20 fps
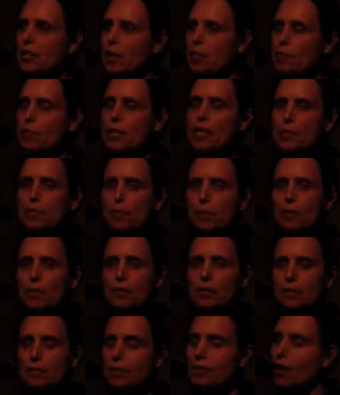our people,
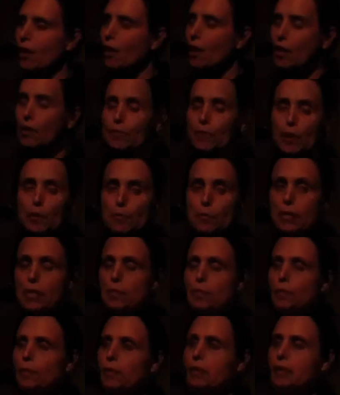with all of our
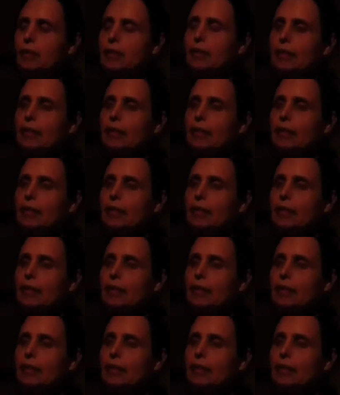people,